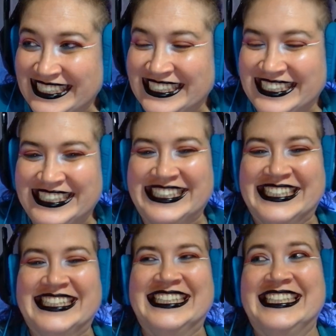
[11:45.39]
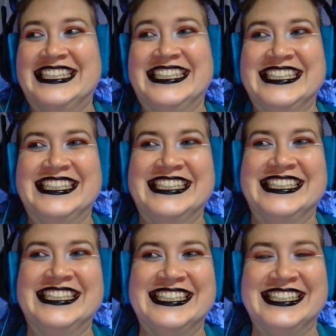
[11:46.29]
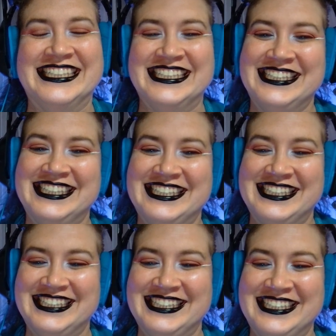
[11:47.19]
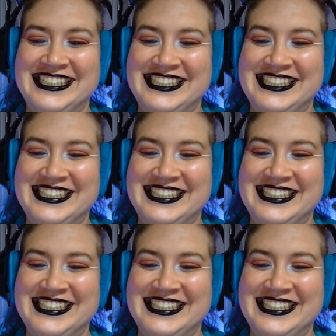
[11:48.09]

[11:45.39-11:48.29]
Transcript: deny that allegation.